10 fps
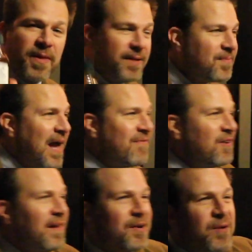that I
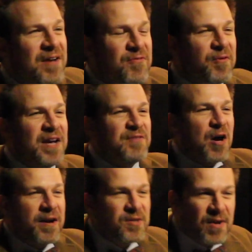feel like when I've
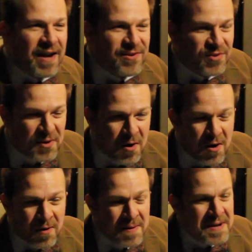gone into a nice
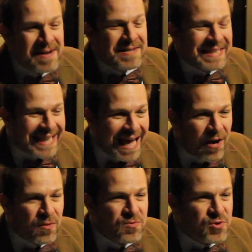cigar
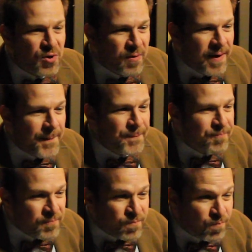lounge, or I
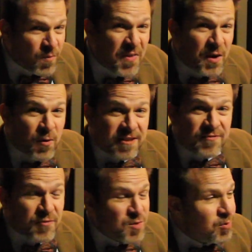think one of the
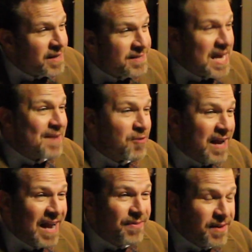first places I ever
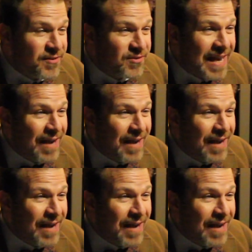had this